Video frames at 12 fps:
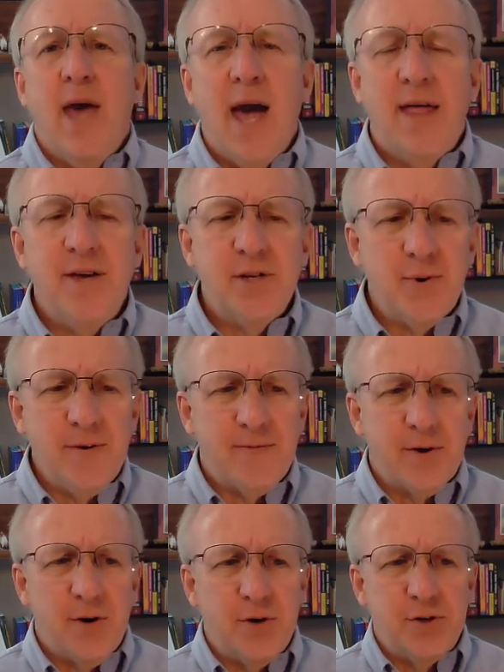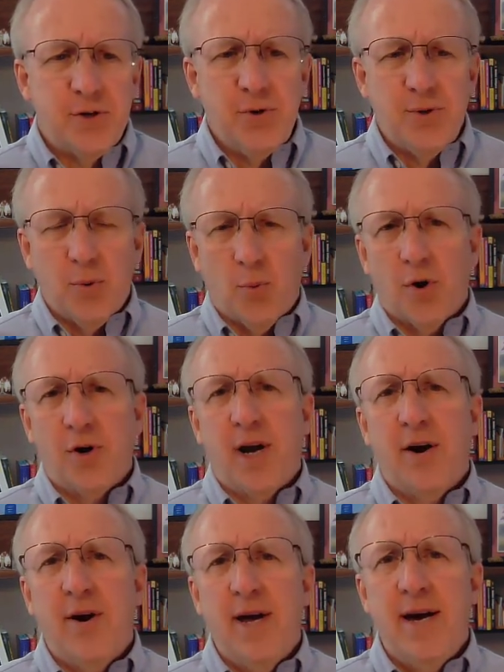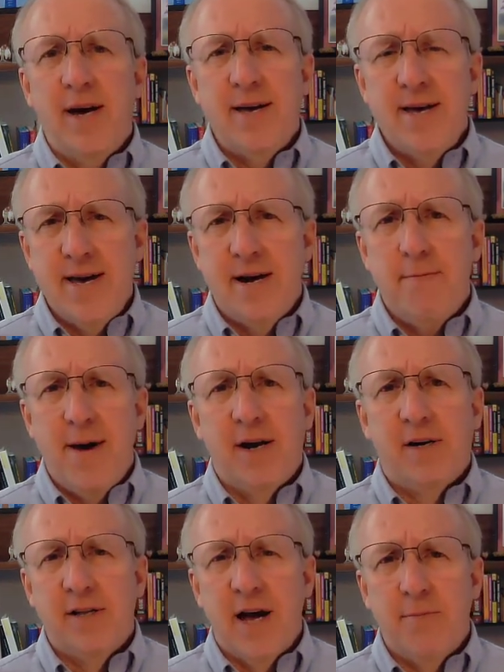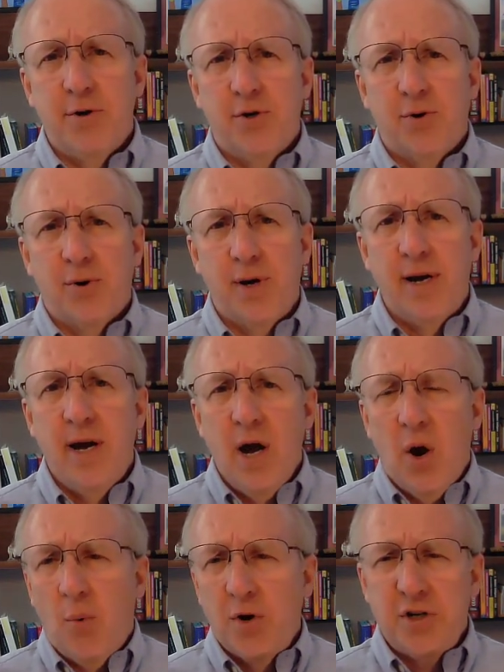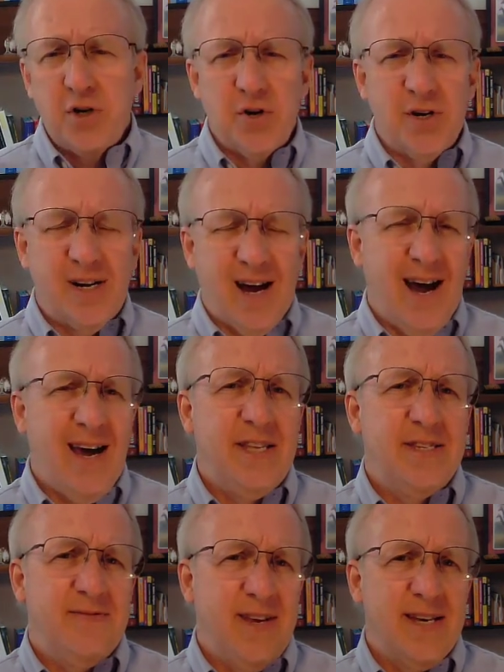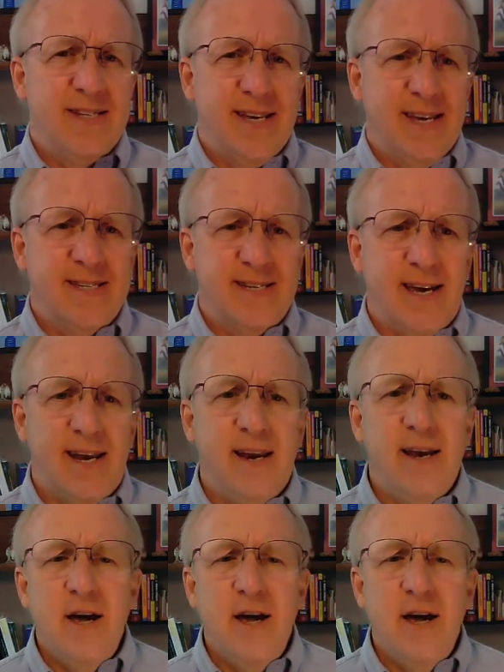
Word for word: And this refers to the work area in a medical laboratory where certain kinds of testing is done.